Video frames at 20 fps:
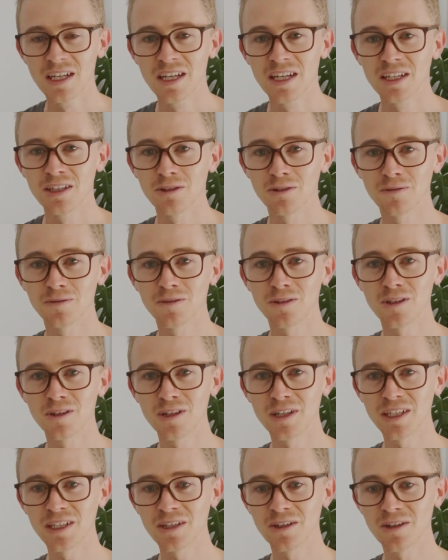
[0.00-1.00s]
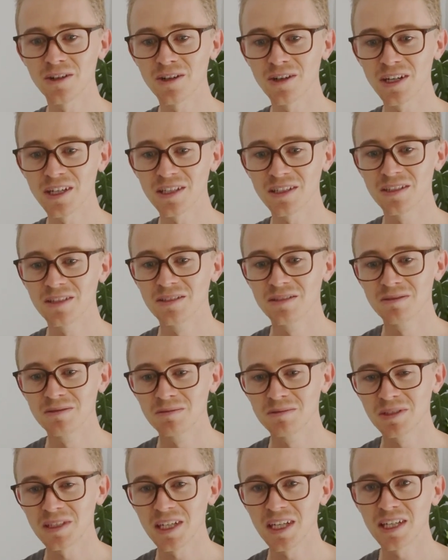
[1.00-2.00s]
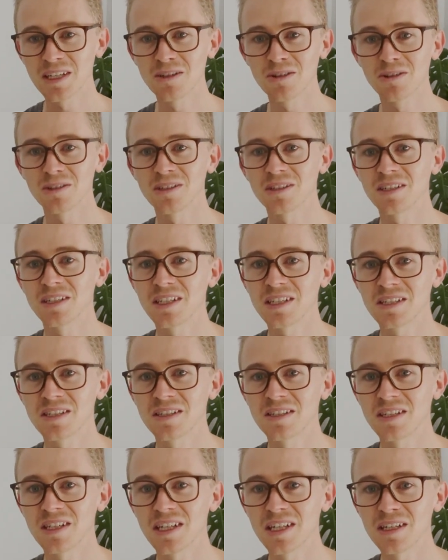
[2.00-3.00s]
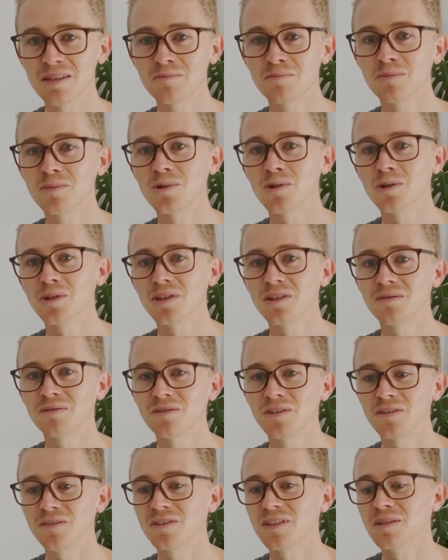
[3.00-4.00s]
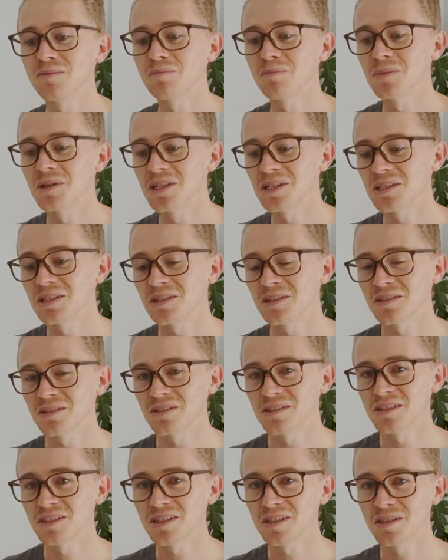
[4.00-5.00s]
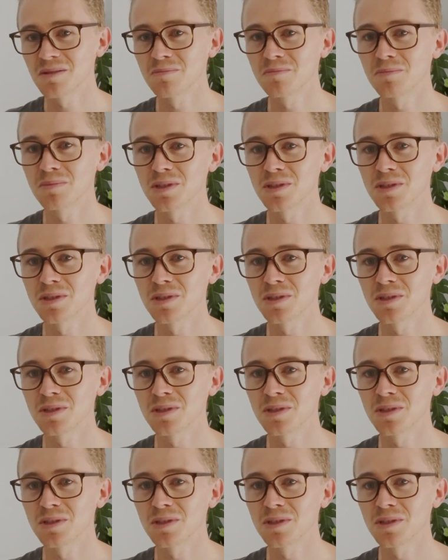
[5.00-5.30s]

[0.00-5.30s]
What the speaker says: your flying height cannot exceed more than 50 meters